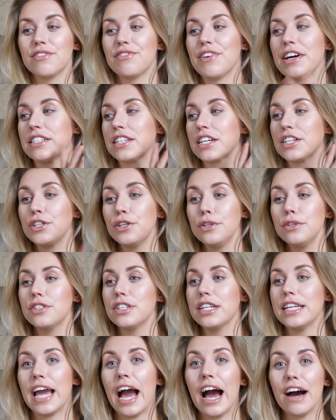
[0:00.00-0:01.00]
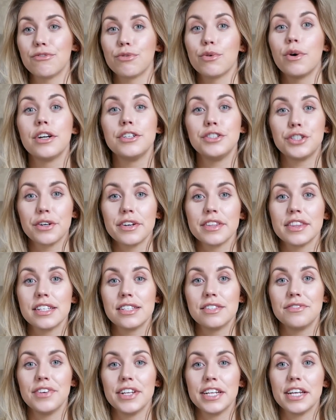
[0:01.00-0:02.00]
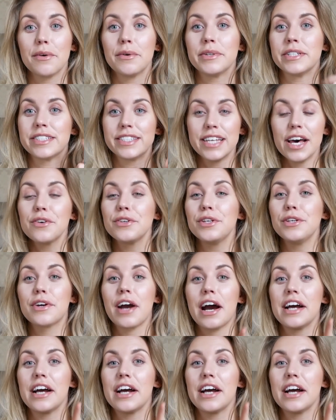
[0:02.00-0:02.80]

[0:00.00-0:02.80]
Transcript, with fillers: In fact, I usually have one during this video and tell you